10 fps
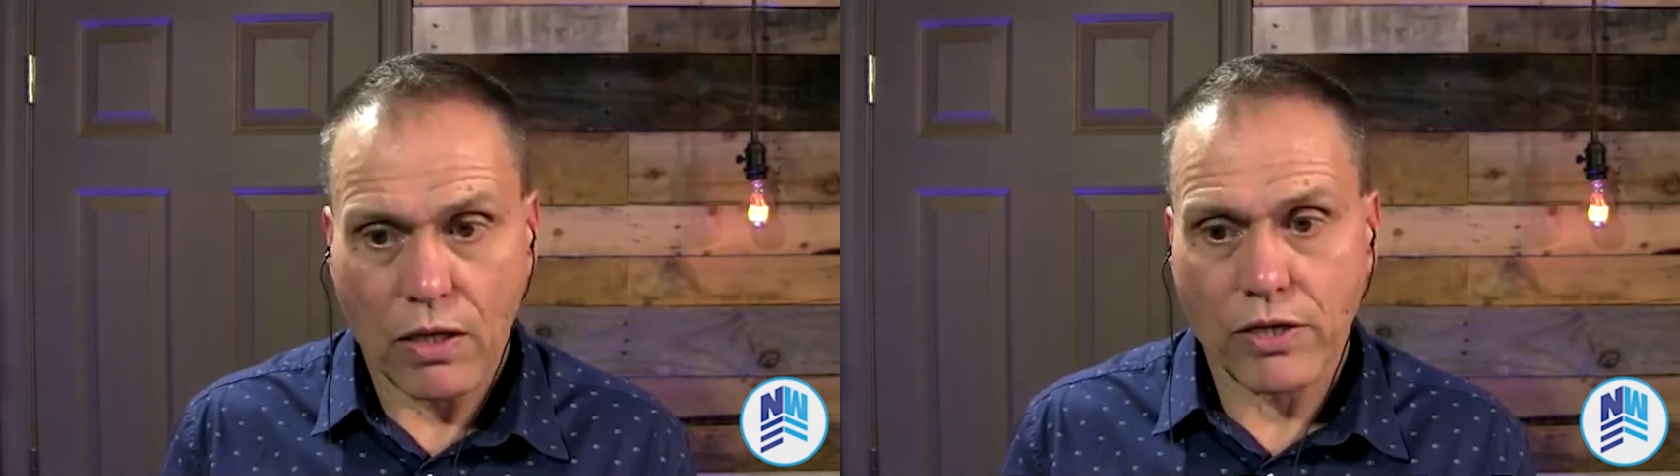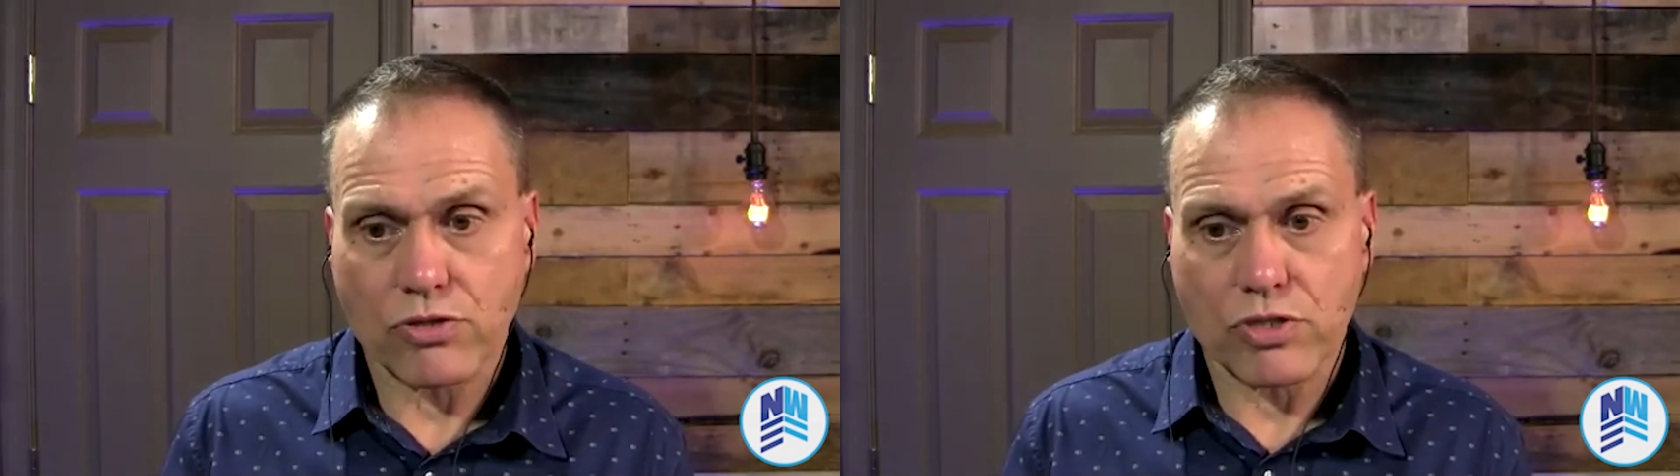
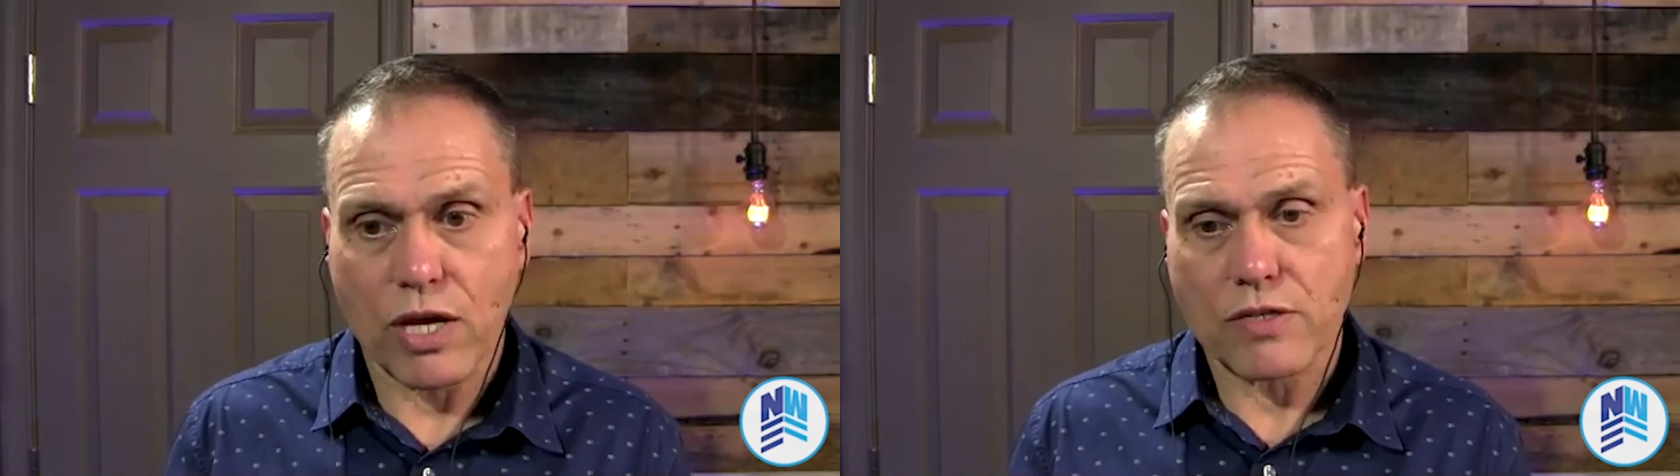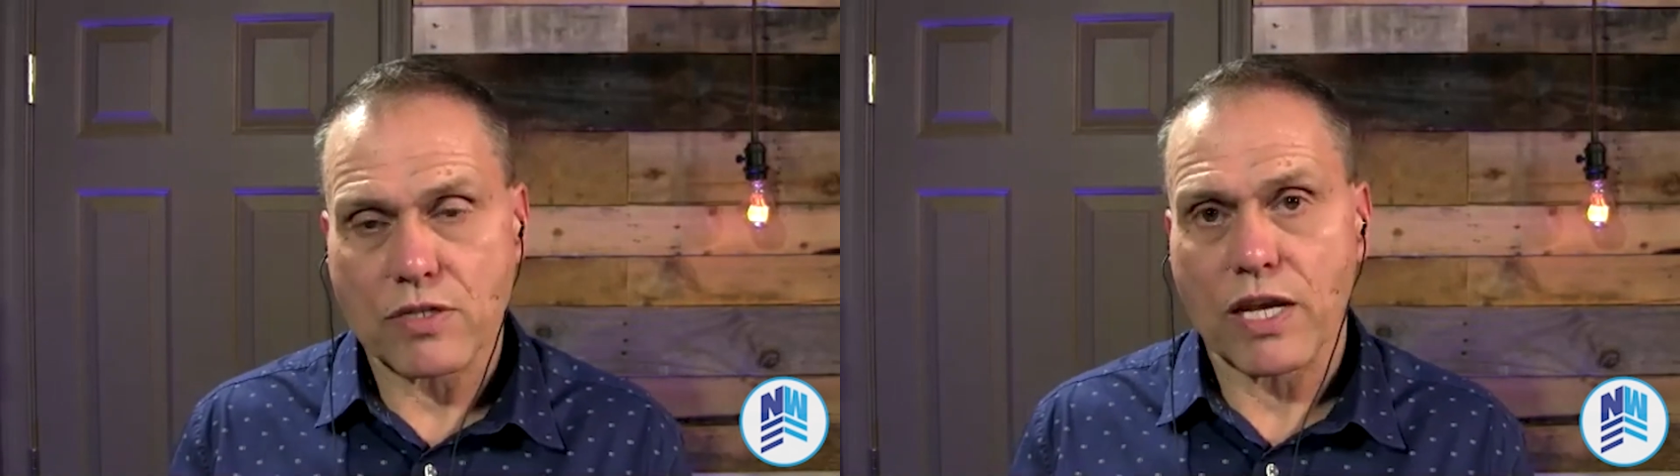
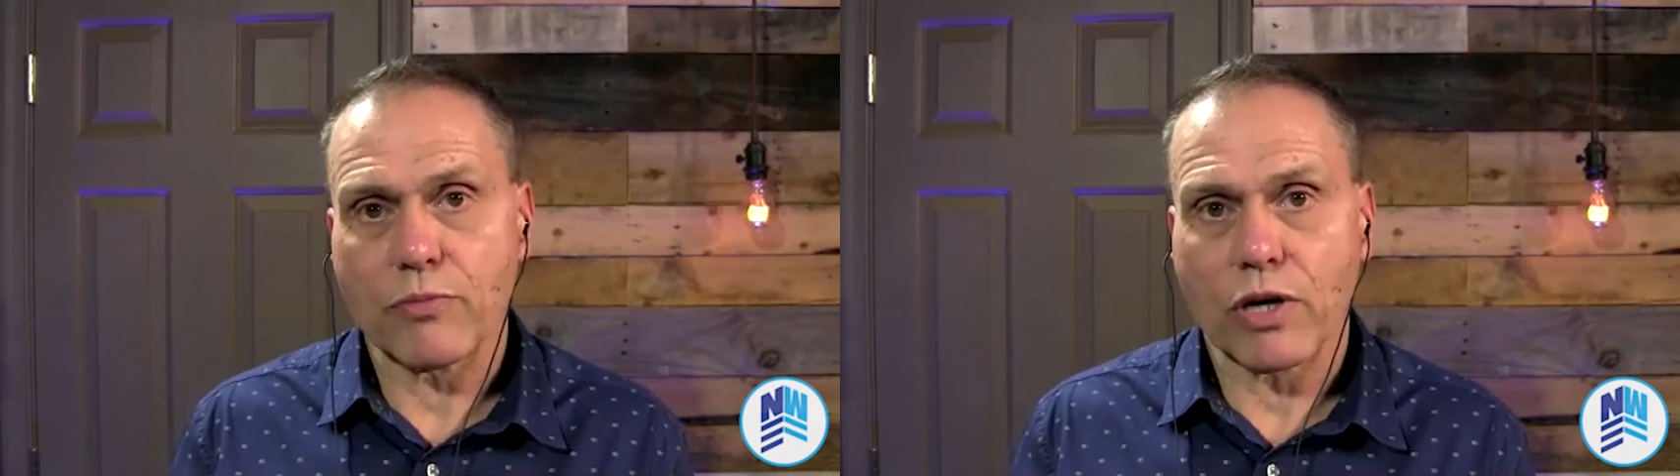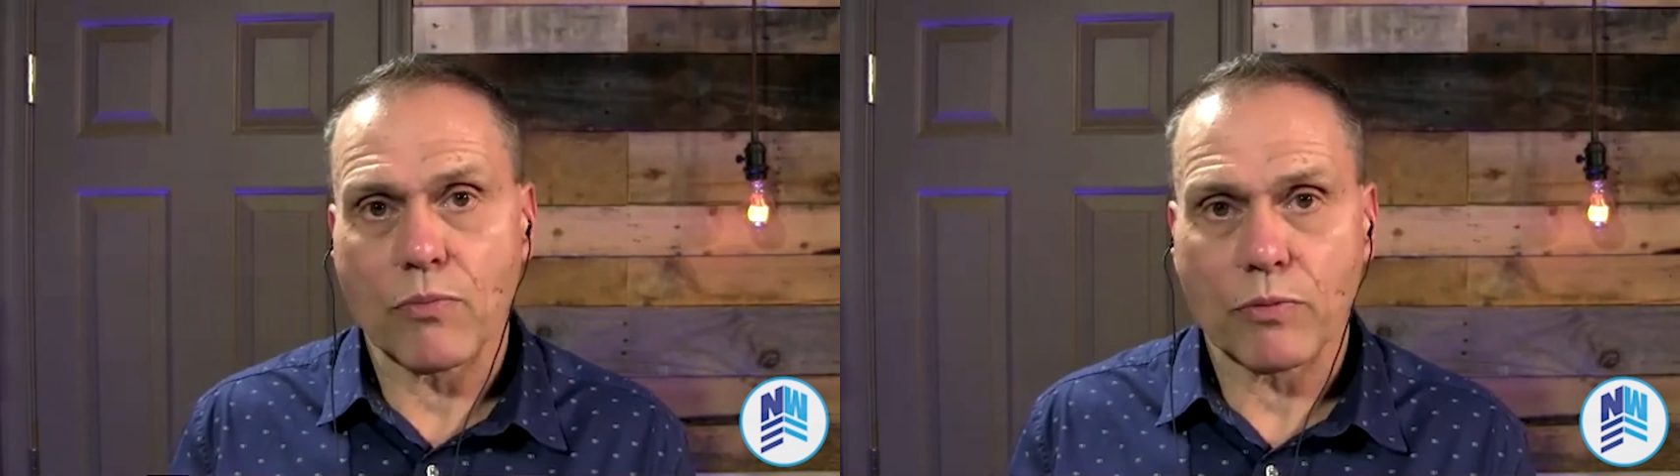Exercise has had
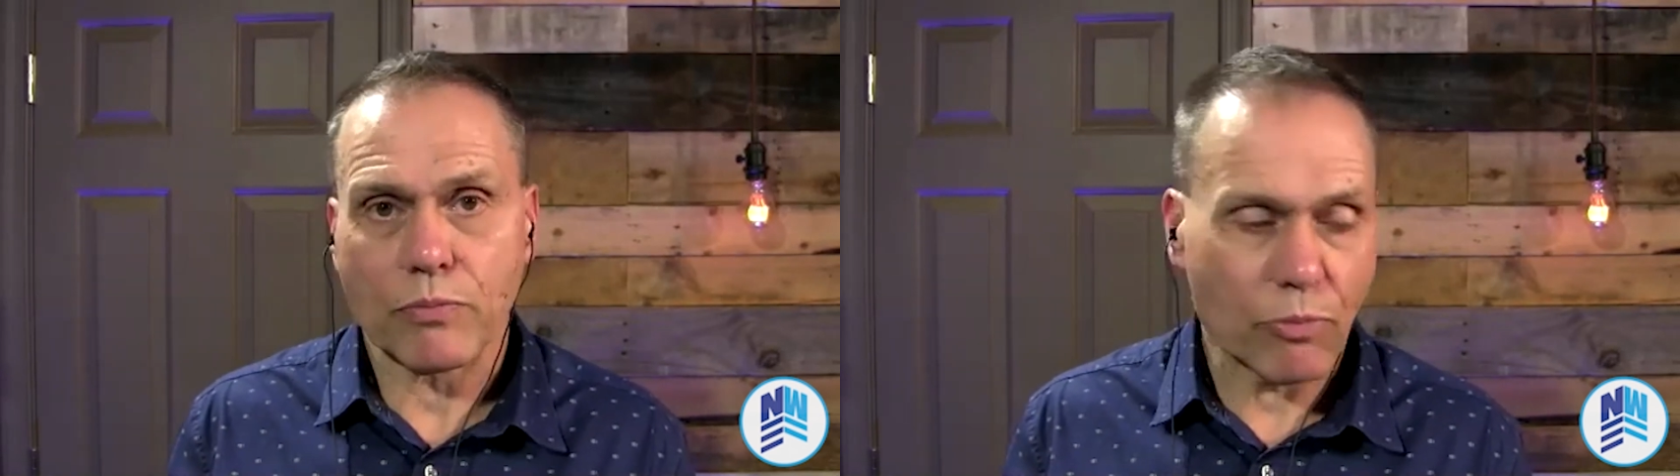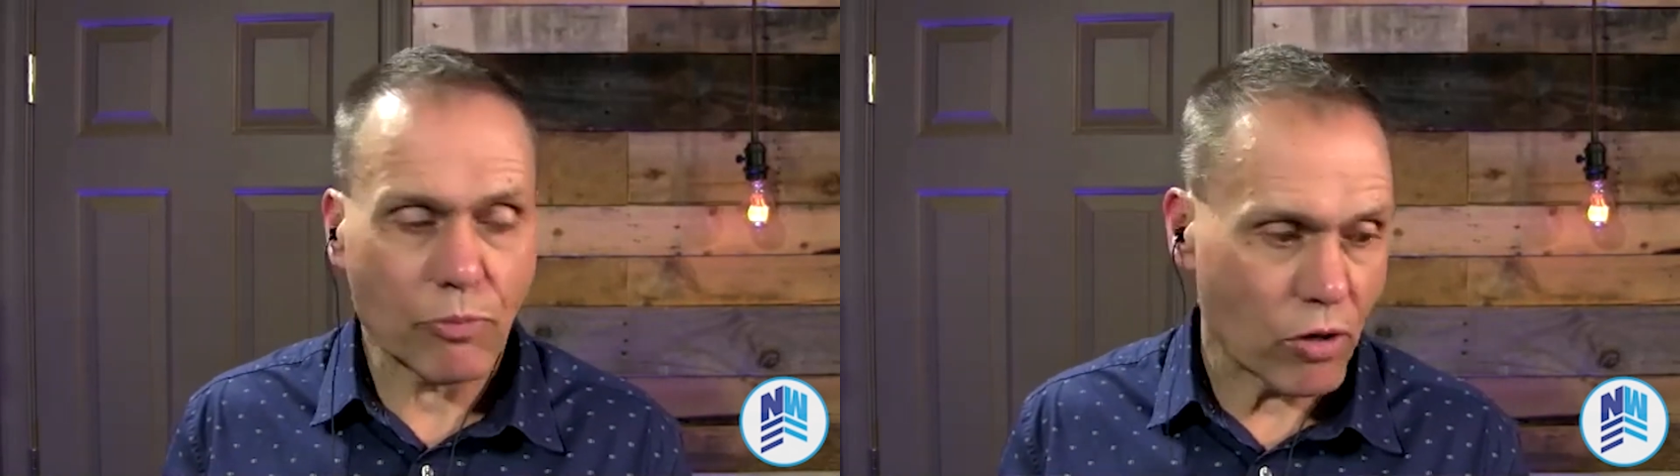to become a
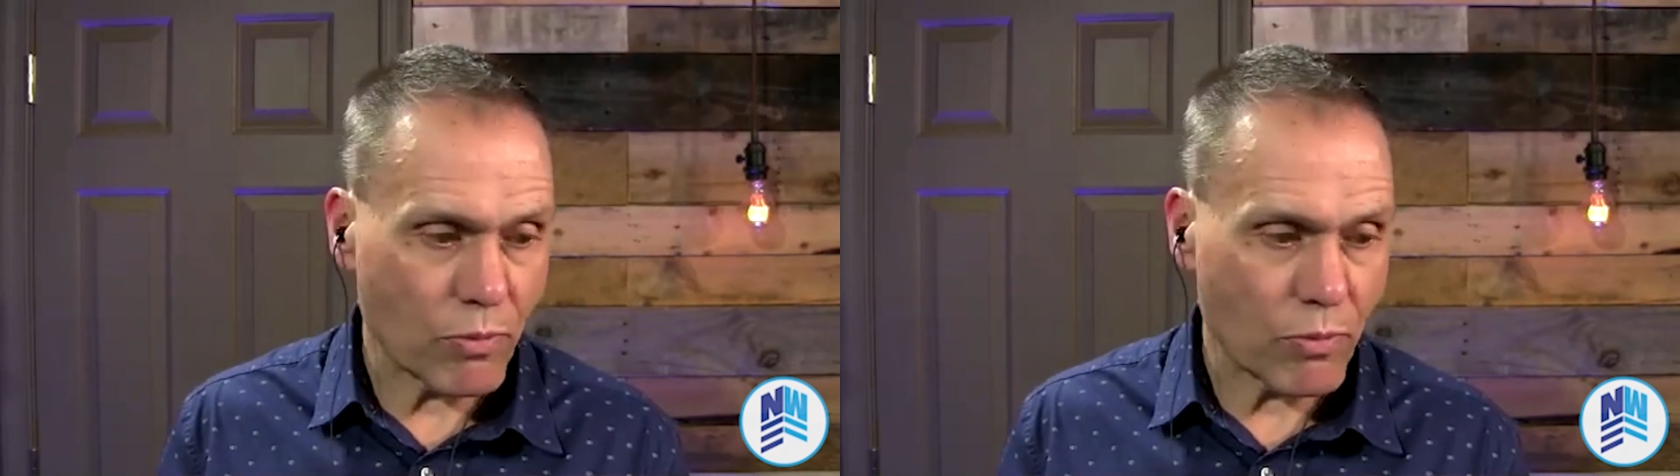big part